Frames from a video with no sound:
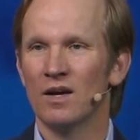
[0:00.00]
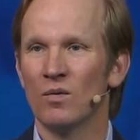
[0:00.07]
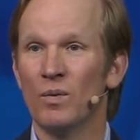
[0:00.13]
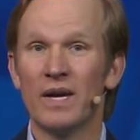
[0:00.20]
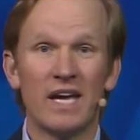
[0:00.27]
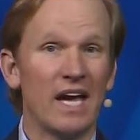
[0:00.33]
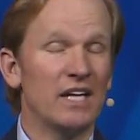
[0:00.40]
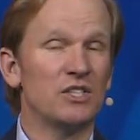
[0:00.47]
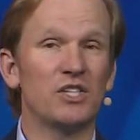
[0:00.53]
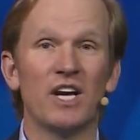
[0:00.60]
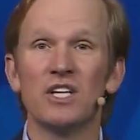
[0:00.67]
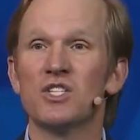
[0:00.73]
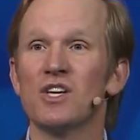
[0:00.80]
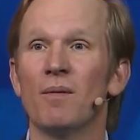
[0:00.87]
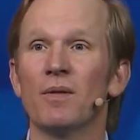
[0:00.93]
We can't
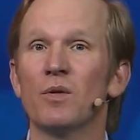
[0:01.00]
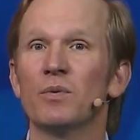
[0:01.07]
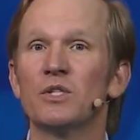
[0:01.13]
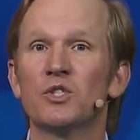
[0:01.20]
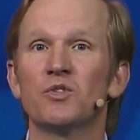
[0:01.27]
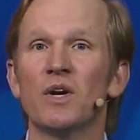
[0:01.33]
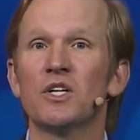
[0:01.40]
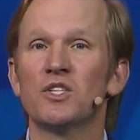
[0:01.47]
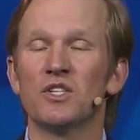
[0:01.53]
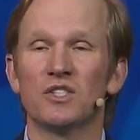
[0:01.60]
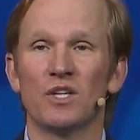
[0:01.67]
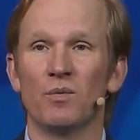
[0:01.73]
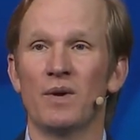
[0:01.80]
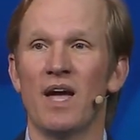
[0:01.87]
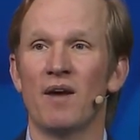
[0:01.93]
change some of the restrictions
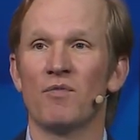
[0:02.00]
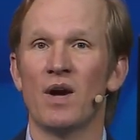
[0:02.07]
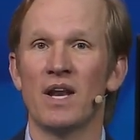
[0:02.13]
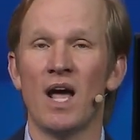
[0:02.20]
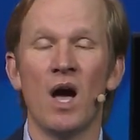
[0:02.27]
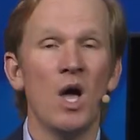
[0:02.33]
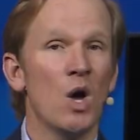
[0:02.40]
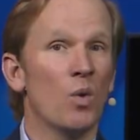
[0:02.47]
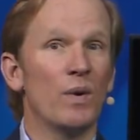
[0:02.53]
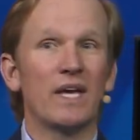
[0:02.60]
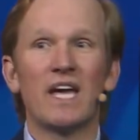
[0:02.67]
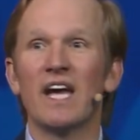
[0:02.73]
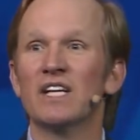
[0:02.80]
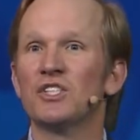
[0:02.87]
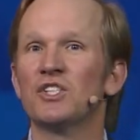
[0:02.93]
that we have right now. We
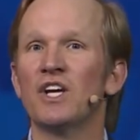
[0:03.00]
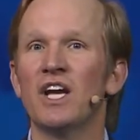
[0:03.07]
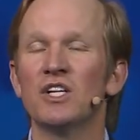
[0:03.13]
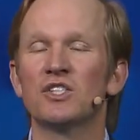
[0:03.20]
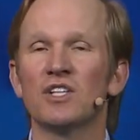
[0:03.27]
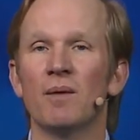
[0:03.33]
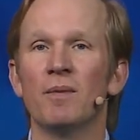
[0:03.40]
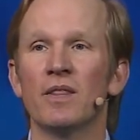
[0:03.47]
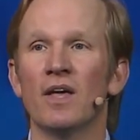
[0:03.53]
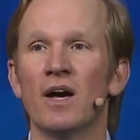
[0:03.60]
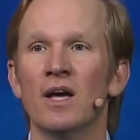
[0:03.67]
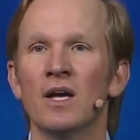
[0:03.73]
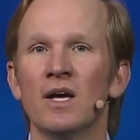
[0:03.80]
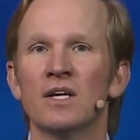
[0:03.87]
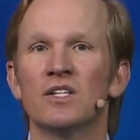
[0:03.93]
can't change some of the
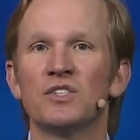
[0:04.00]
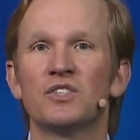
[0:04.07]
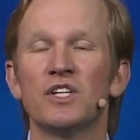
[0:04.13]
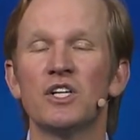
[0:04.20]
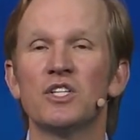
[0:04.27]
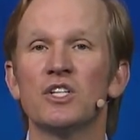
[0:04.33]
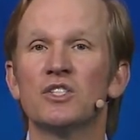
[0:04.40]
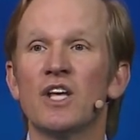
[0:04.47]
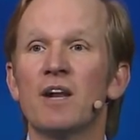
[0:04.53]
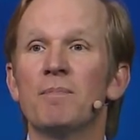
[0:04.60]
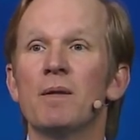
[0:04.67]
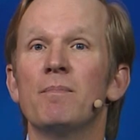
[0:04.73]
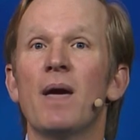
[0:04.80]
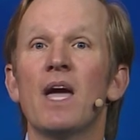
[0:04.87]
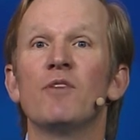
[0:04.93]
decisions that have
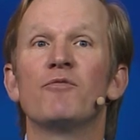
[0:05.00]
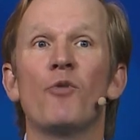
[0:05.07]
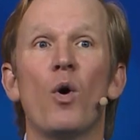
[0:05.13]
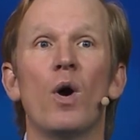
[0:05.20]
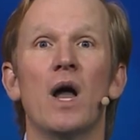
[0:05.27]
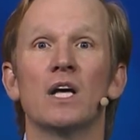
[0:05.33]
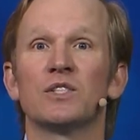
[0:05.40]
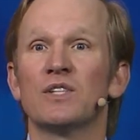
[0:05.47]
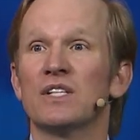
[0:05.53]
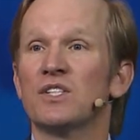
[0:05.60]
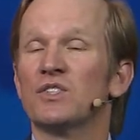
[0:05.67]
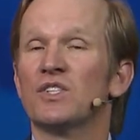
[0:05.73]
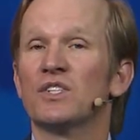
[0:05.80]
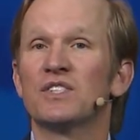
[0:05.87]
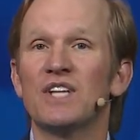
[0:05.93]
been made for us as
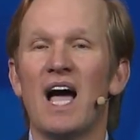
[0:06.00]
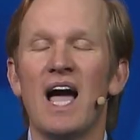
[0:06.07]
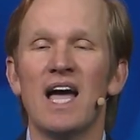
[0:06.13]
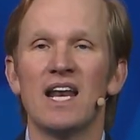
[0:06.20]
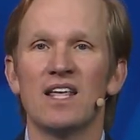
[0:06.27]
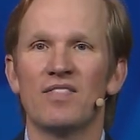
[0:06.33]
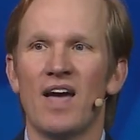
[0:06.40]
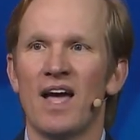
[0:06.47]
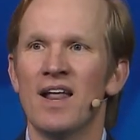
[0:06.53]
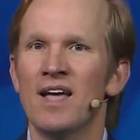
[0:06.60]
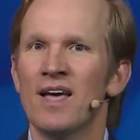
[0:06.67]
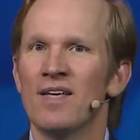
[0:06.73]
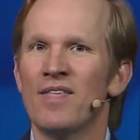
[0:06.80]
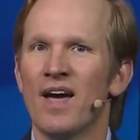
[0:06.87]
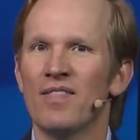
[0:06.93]
a society that,
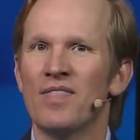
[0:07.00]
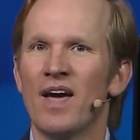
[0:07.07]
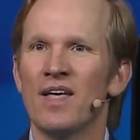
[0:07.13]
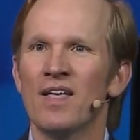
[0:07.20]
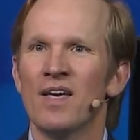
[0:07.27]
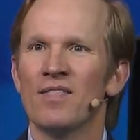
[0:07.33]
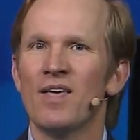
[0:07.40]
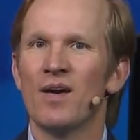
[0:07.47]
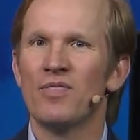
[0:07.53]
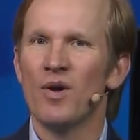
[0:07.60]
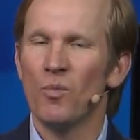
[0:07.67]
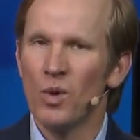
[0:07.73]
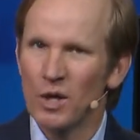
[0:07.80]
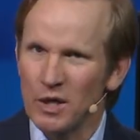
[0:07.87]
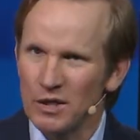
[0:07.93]
that, that, that,
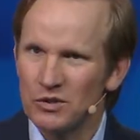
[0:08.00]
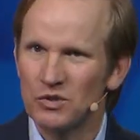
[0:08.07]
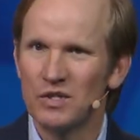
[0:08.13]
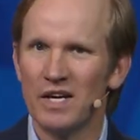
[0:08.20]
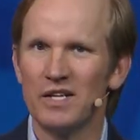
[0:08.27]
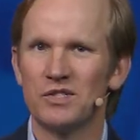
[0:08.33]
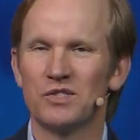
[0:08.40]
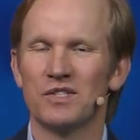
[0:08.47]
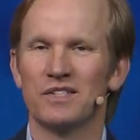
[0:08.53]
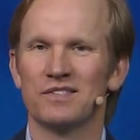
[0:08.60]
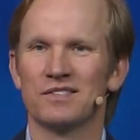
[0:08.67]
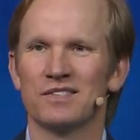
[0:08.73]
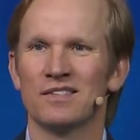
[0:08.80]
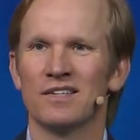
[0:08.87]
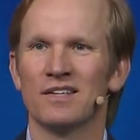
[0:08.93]
that we're good
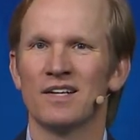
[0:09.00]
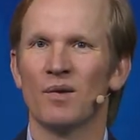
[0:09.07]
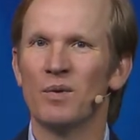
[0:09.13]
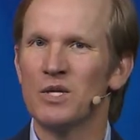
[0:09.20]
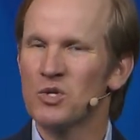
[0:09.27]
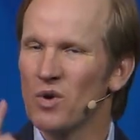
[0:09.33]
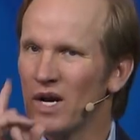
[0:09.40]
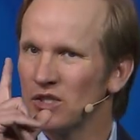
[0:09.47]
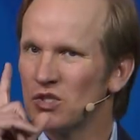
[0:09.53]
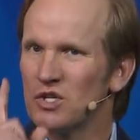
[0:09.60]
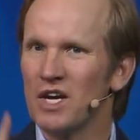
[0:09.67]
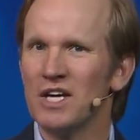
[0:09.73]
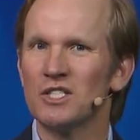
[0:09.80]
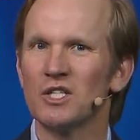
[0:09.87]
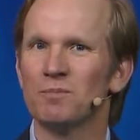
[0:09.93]
citizens. We trust
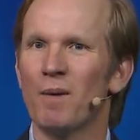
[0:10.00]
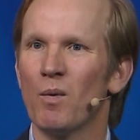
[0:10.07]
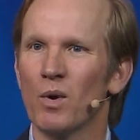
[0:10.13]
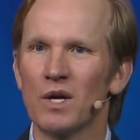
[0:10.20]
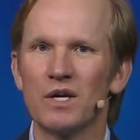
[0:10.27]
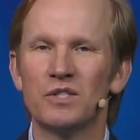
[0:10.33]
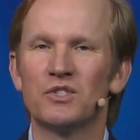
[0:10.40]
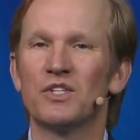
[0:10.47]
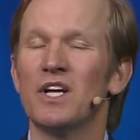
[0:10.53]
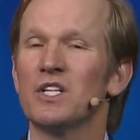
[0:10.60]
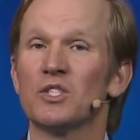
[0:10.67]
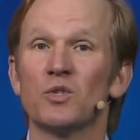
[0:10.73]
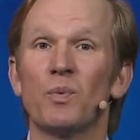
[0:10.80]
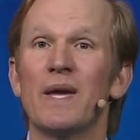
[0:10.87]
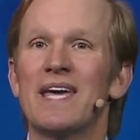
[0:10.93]
Jesus, but we're good
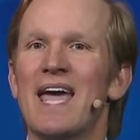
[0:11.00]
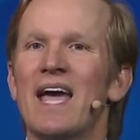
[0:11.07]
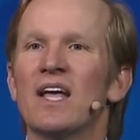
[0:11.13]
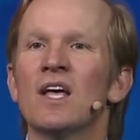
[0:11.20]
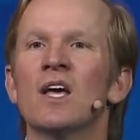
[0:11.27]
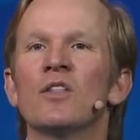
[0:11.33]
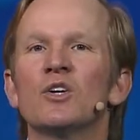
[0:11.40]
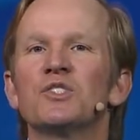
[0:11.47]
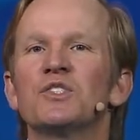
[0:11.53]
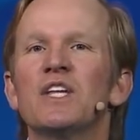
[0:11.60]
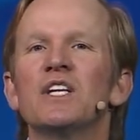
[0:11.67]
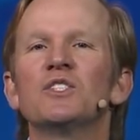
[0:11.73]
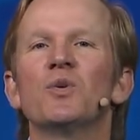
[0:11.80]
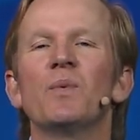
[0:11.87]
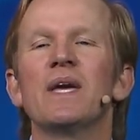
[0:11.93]
citizens. We can't, there's
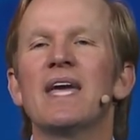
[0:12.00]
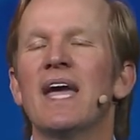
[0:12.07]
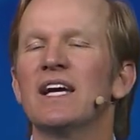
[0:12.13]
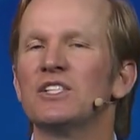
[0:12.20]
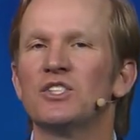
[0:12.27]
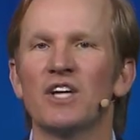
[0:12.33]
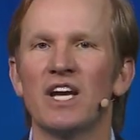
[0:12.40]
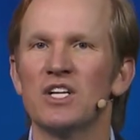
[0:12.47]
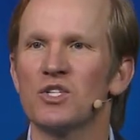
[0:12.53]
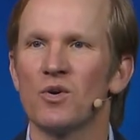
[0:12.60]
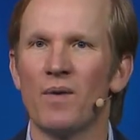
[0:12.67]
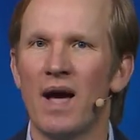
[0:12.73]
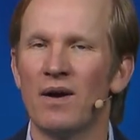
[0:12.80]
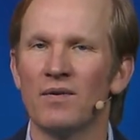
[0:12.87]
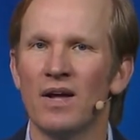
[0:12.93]
things that we can't change
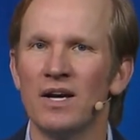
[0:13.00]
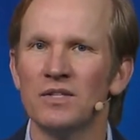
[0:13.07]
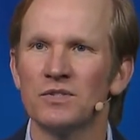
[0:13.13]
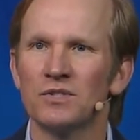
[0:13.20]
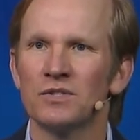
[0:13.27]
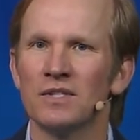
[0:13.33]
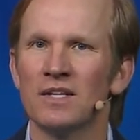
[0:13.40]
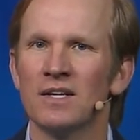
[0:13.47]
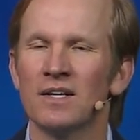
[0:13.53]
around us.